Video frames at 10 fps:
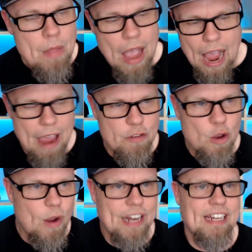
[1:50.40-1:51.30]
I have
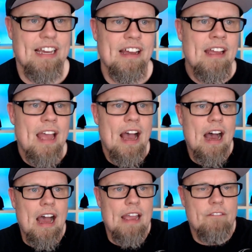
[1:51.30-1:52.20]
no idea.
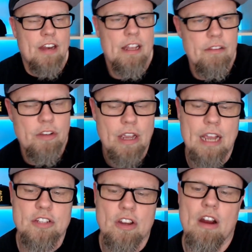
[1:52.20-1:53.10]
If any of you
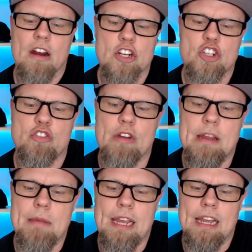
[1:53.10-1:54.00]
guys are
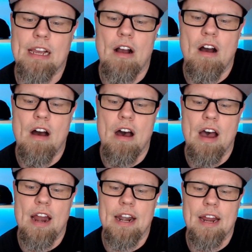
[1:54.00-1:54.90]
streaming
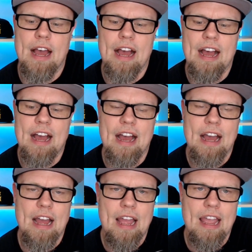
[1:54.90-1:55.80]
on
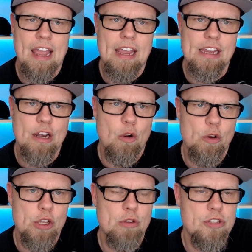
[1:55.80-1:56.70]

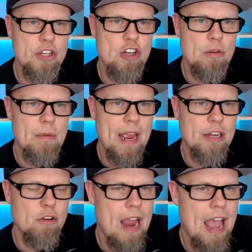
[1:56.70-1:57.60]
YouTube and
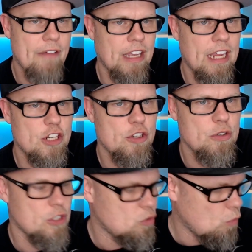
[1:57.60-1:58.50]
you're having
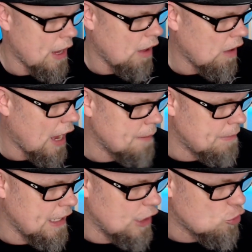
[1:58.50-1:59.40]
issues as well, I'd
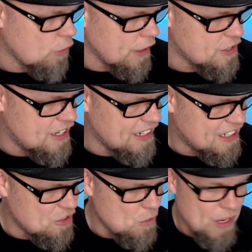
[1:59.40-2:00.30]
be interested
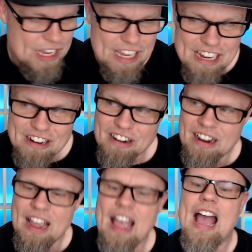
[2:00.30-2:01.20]
to hear
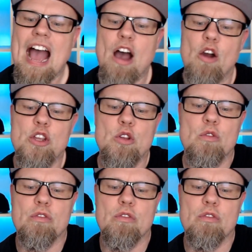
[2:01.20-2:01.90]
how you've